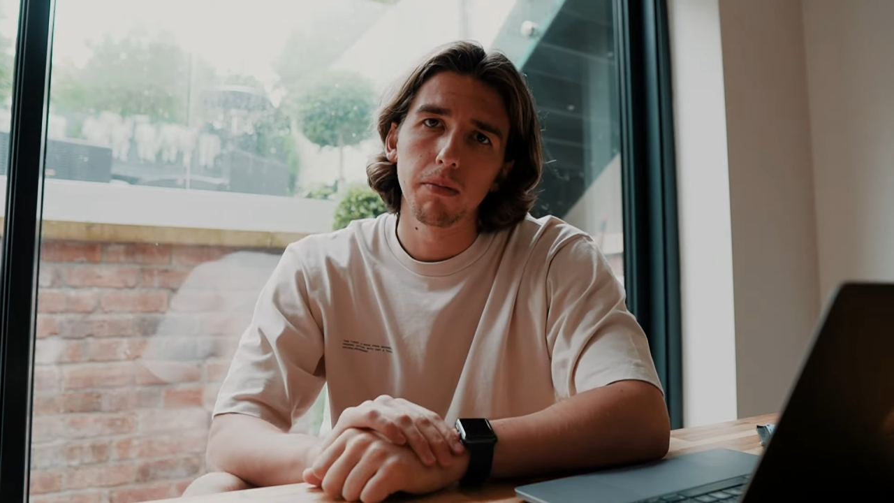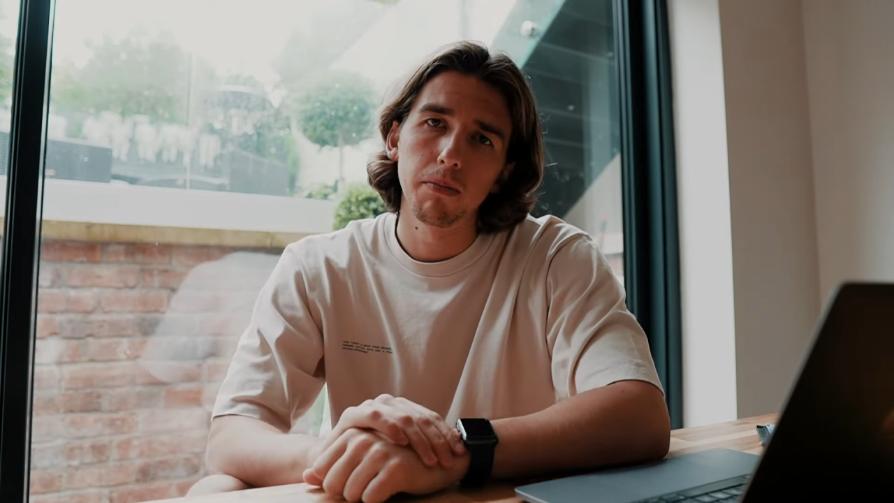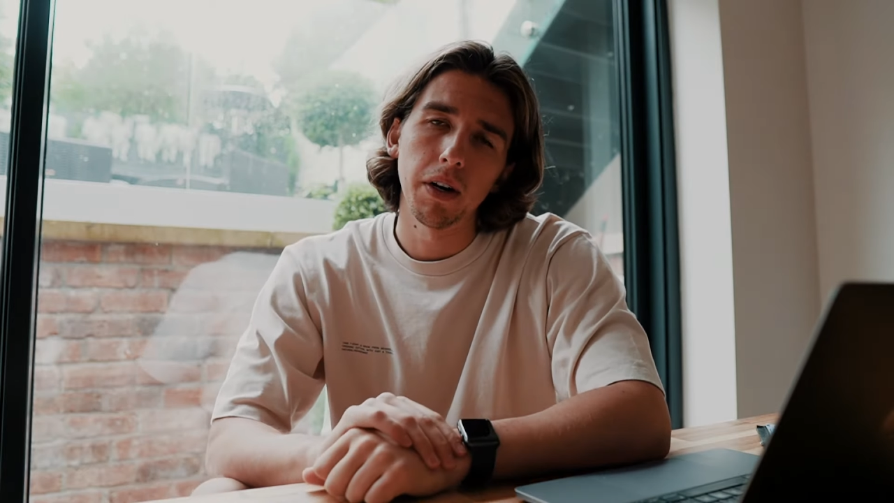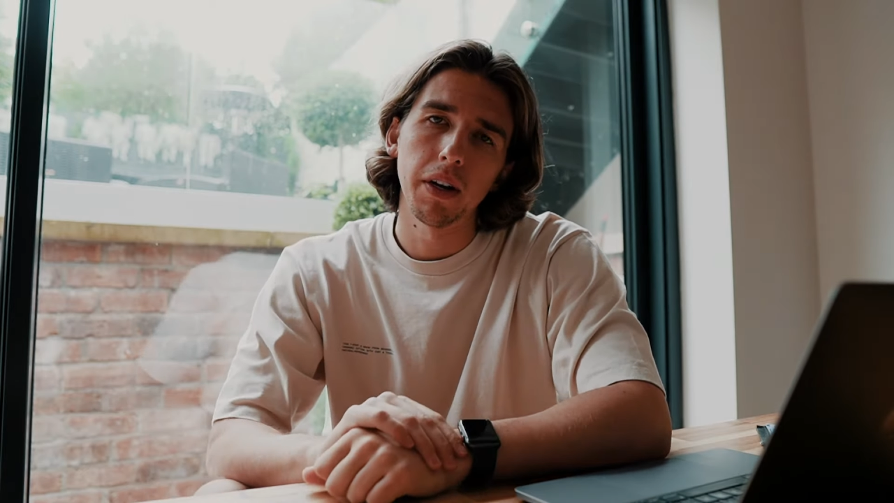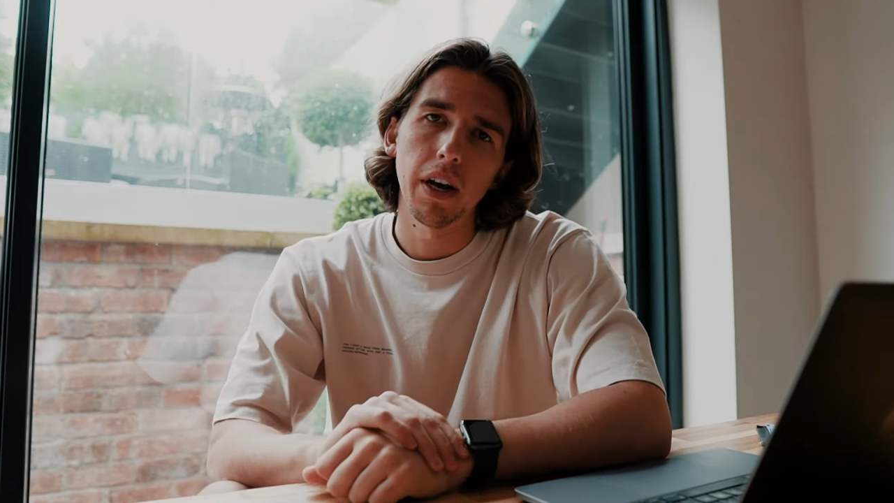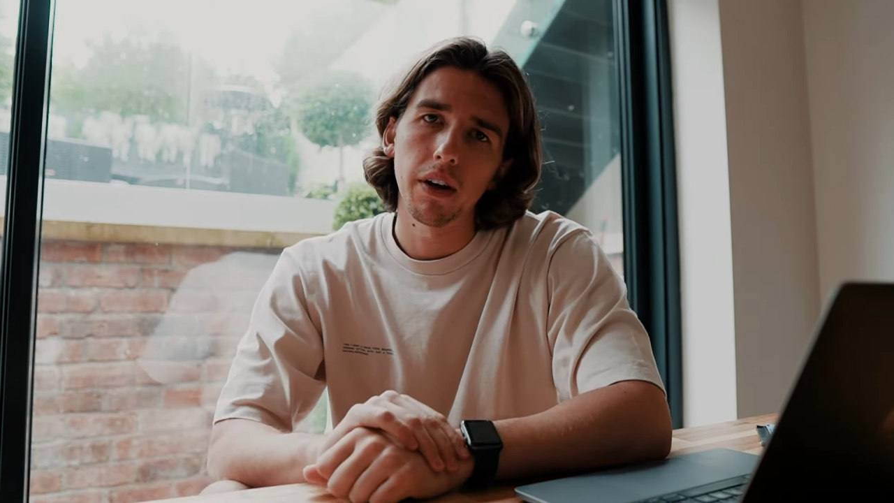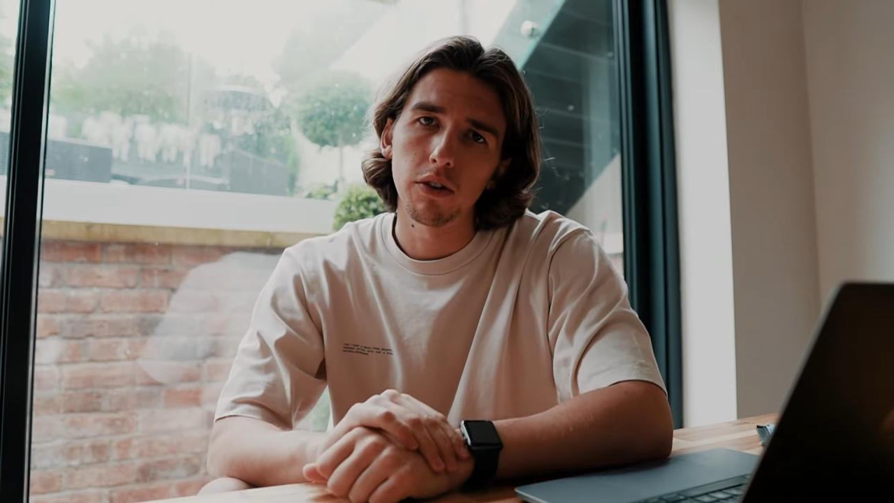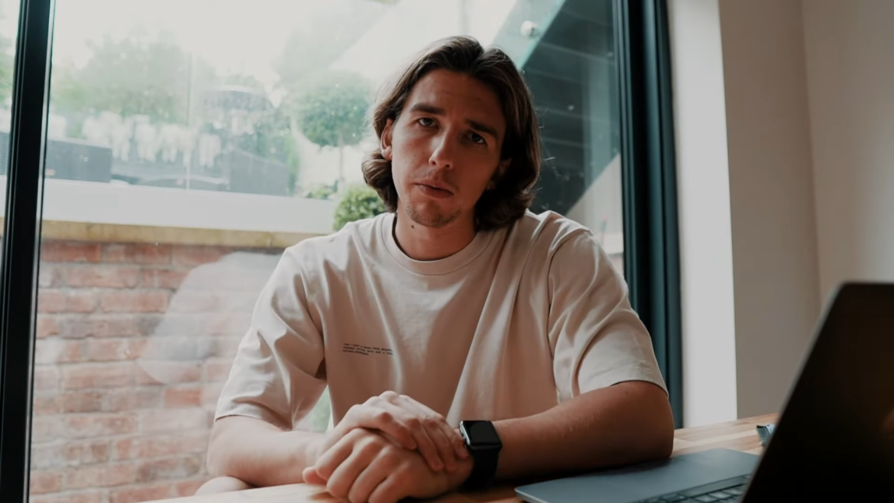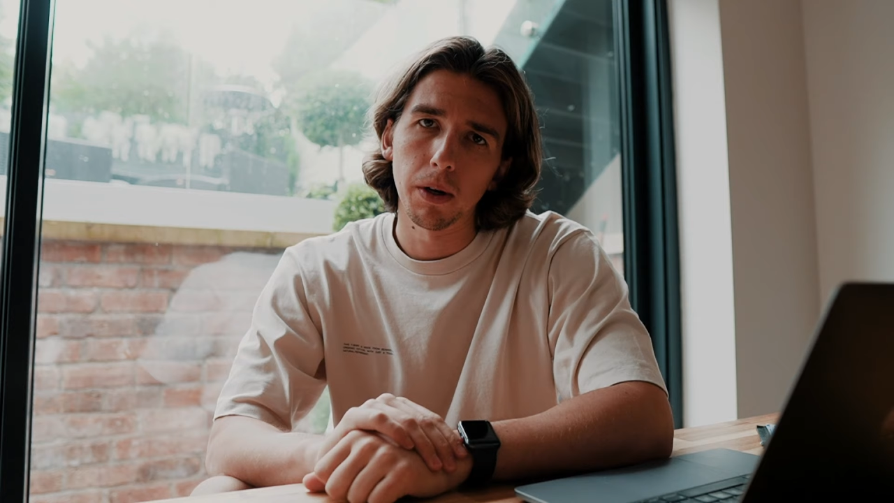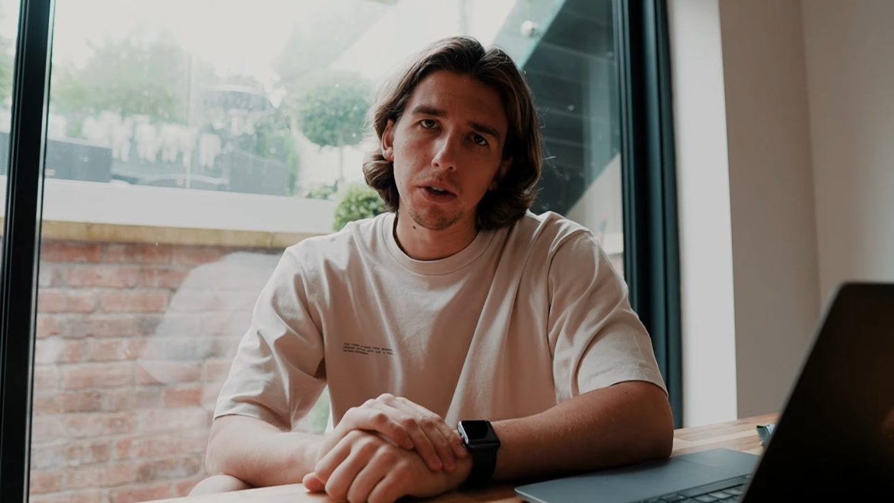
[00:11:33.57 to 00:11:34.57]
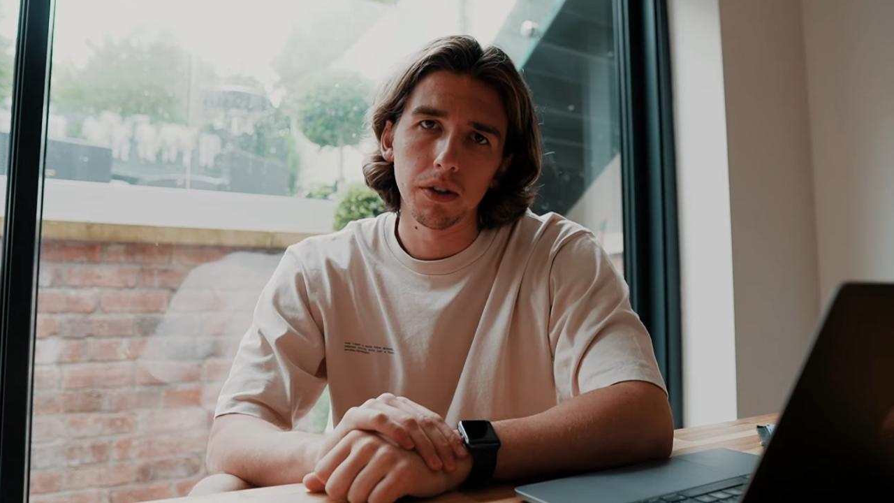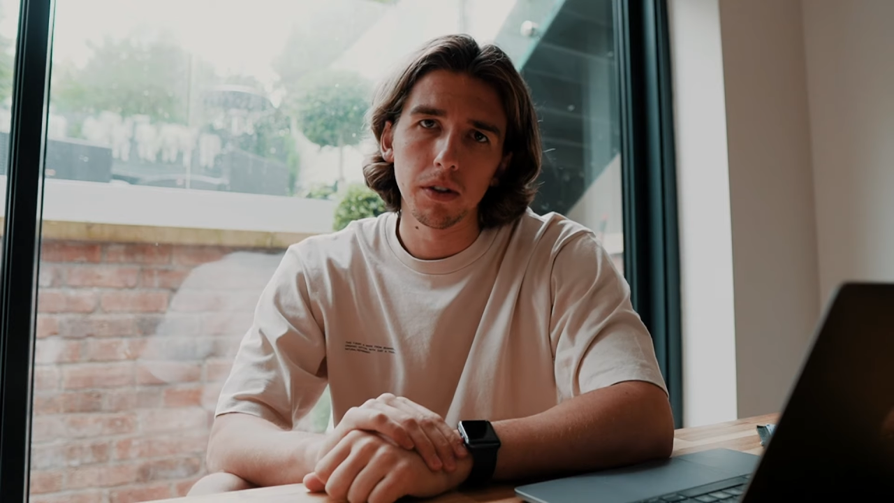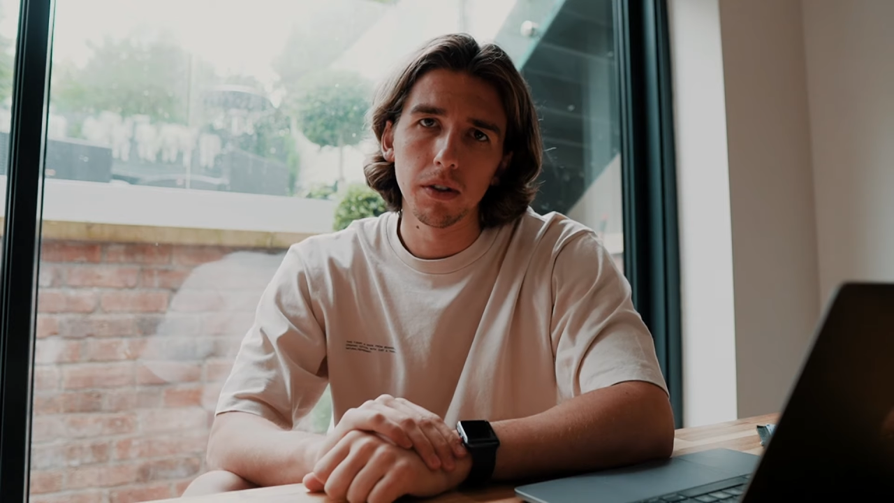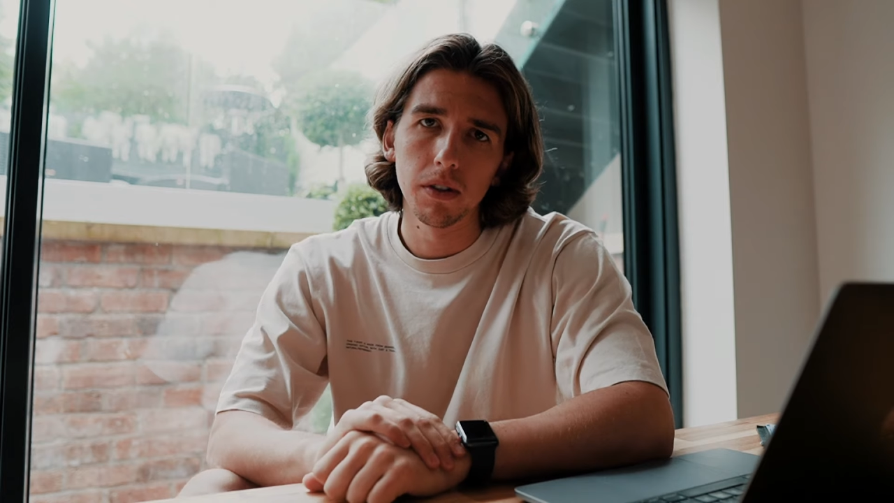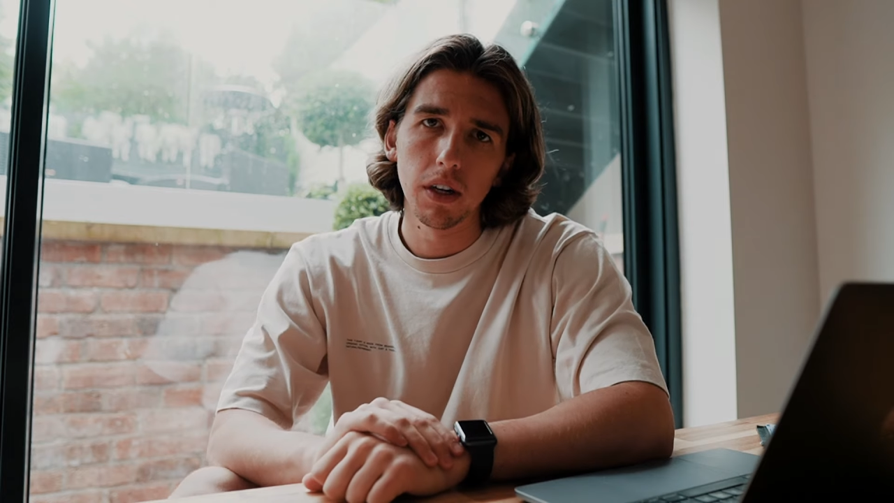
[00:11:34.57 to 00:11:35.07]
made it extra
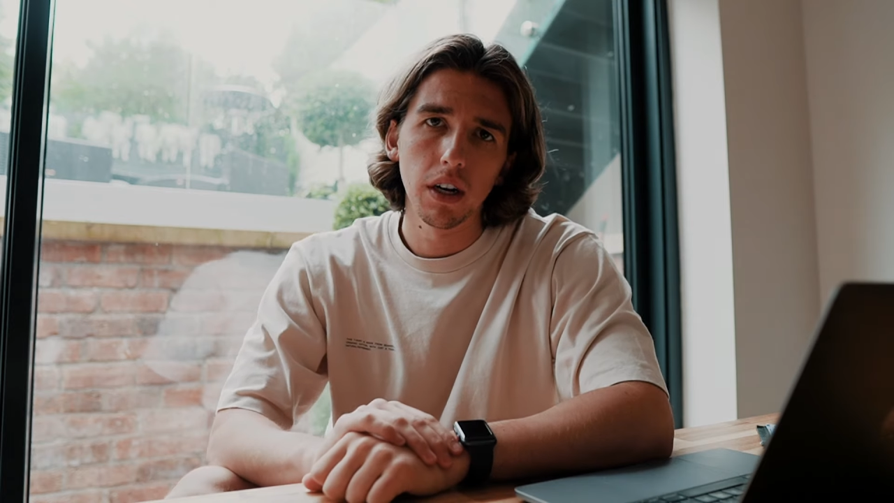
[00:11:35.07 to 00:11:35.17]
special.